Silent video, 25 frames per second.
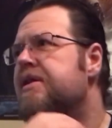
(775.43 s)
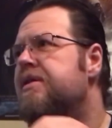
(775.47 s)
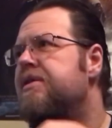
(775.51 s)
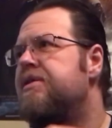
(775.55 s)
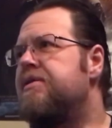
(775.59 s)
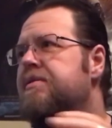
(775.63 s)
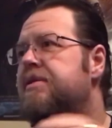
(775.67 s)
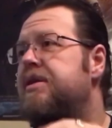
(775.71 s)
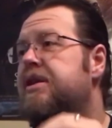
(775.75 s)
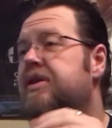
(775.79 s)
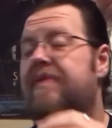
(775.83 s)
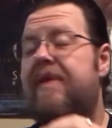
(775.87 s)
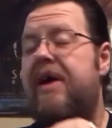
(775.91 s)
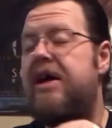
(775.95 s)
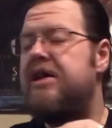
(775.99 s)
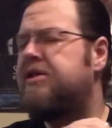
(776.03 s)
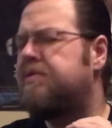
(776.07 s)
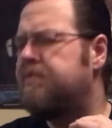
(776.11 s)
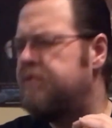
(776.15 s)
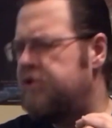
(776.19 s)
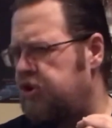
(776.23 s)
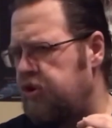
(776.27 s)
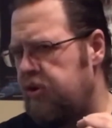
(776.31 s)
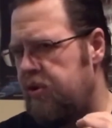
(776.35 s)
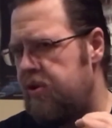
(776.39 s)
the vast
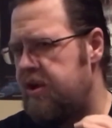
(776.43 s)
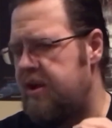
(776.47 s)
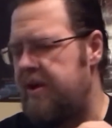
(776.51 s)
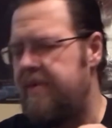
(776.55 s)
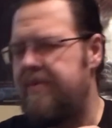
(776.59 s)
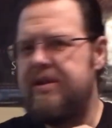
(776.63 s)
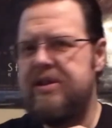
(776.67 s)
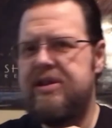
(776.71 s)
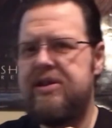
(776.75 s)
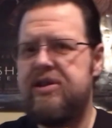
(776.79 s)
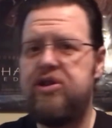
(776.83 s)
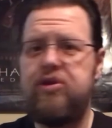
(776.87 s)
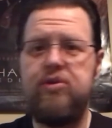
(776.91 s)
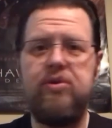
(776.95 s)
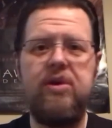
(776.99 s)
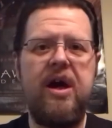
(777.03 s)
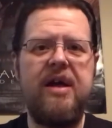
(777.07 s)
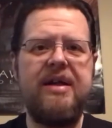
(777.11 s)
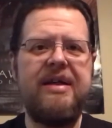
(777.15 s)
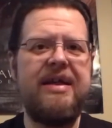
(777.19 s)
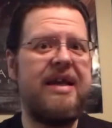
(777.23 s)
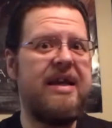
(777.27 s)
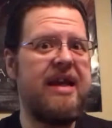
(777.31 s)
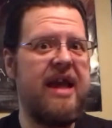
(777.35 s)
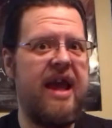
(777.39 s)
majority of us do
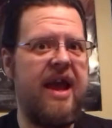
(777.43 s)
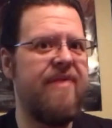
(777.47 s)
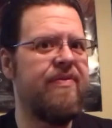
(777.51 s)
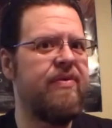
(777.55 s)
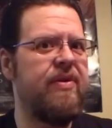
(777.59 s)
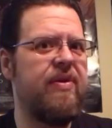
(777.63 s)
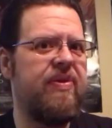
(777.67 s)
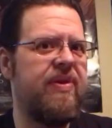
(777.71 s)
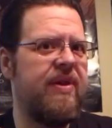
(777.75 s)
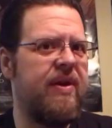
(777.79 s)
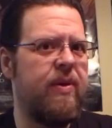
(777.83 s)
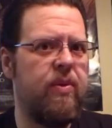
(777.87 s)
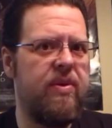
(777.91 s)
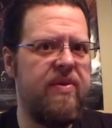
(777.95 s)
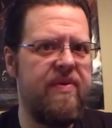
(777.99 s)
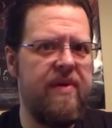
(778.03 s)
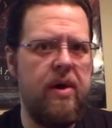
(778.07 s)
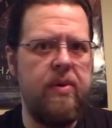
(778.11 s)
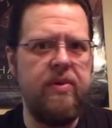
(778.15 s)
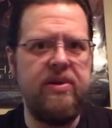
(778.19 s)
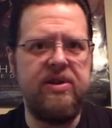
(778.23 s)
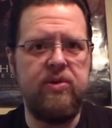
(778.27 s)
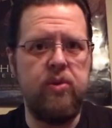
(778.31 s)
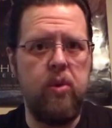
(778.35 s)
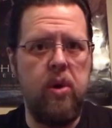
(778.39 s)
not get everything we've
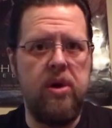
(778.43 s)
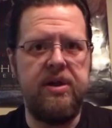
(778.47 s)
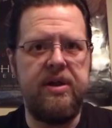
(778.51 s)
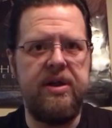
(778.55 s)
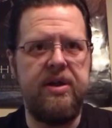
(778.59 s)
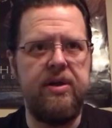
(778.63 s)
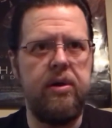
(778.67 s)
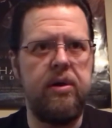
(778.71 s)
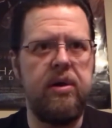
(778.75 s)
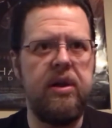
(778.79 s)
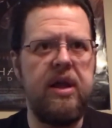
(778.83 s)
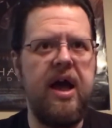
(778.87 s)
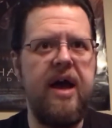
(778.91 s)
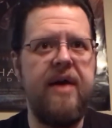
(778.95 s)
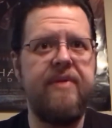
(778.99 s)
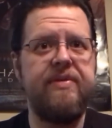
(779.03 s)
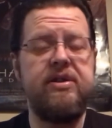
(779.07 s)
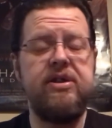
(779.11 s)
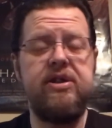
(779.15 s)
always wanted in our lives.